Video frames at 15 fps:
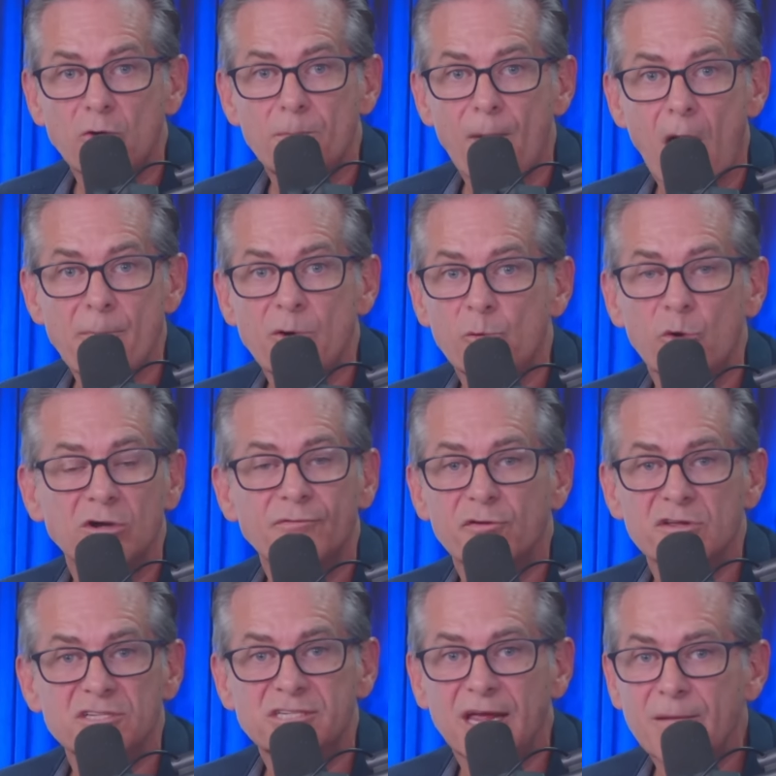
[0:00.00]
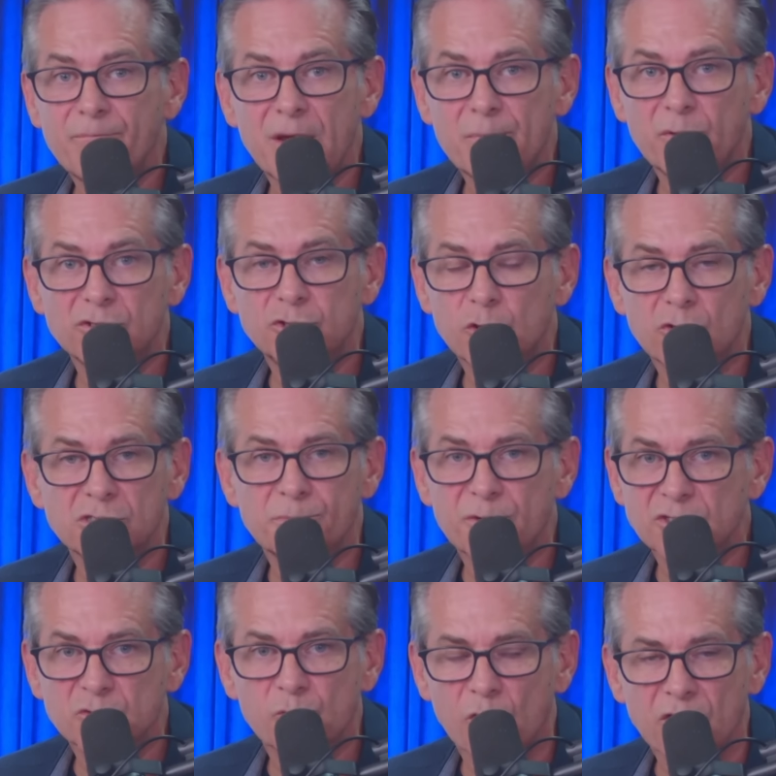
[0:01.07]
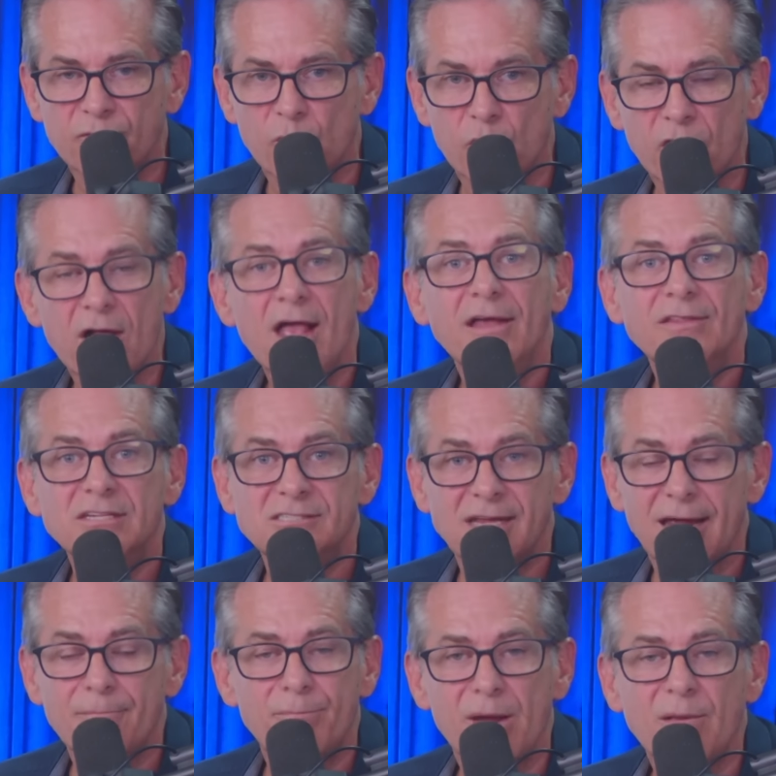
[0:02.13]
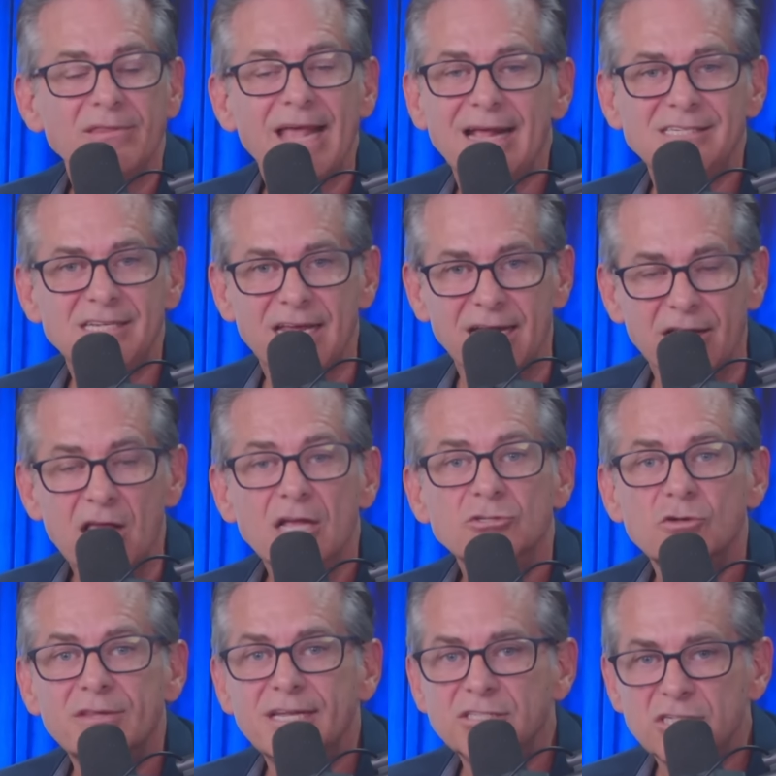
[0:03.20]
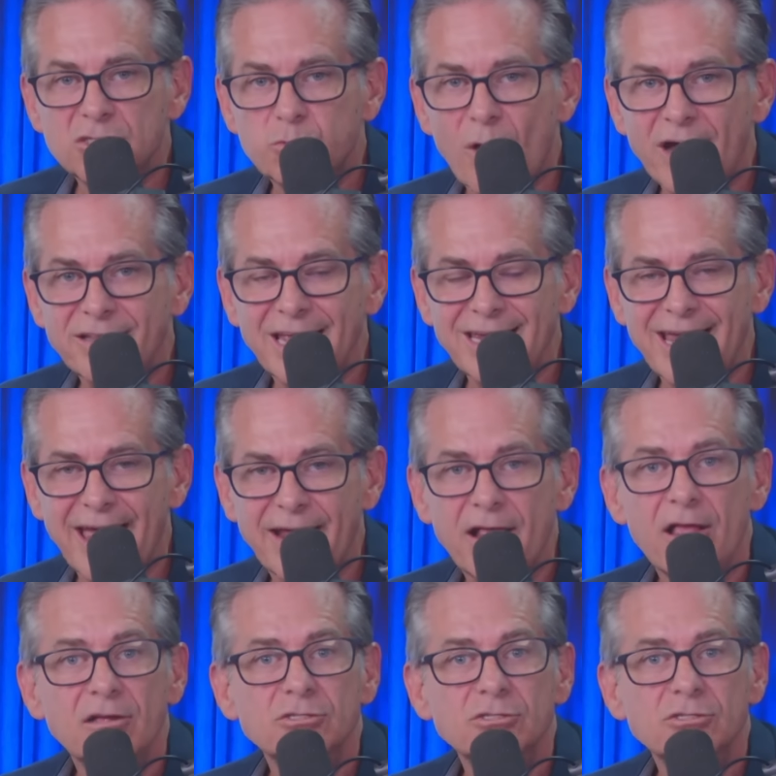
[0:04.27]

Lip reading: Obama worked for the same people George Bush worked for, the same people. That's it. So this is why they can't.